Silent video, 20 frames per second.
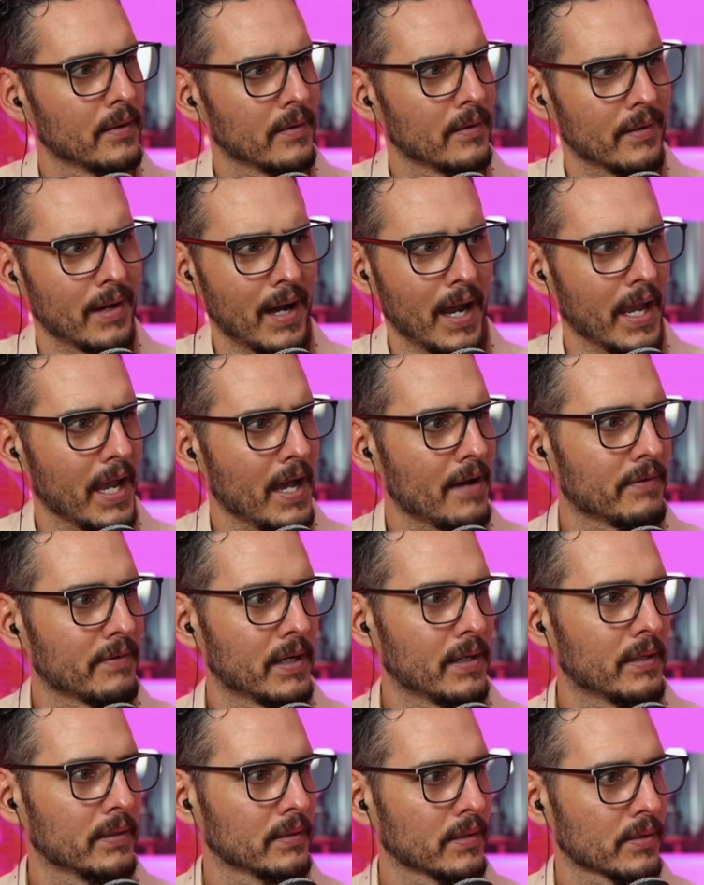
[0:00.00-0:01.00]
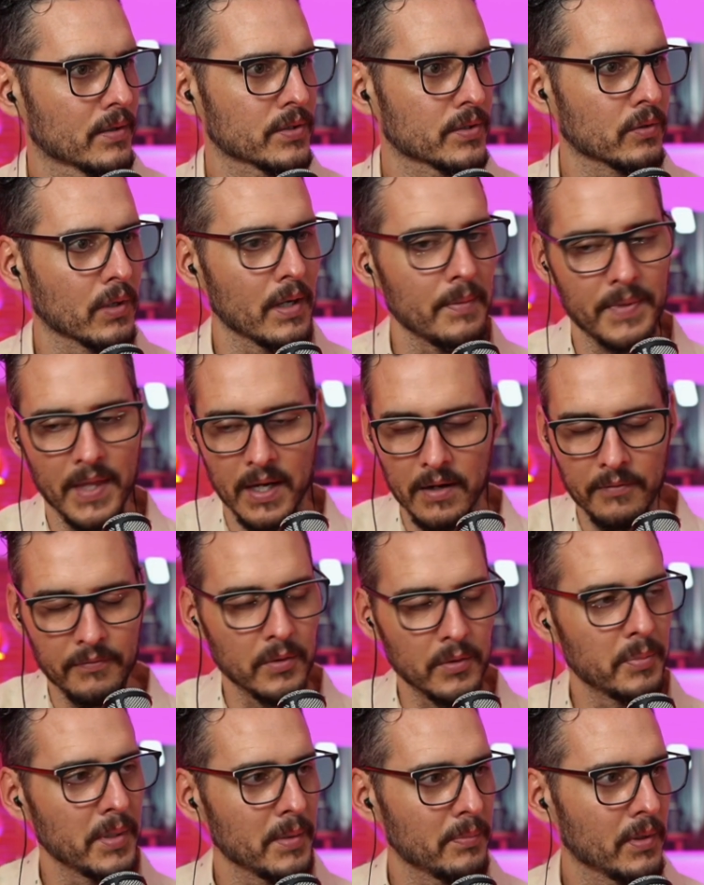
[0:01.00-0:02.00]
I have a little script that a few
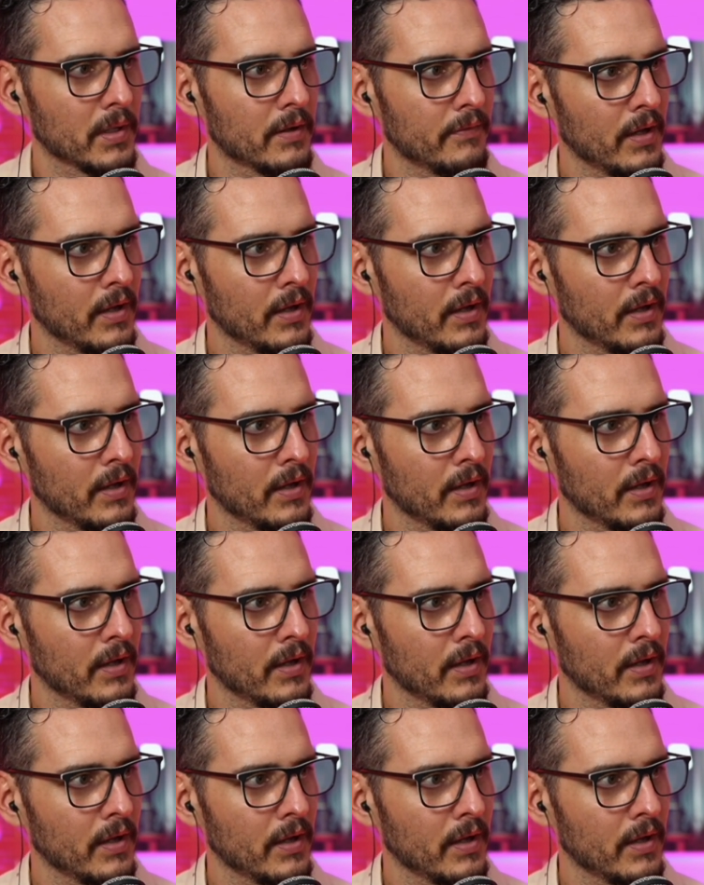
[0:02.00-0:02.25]
people have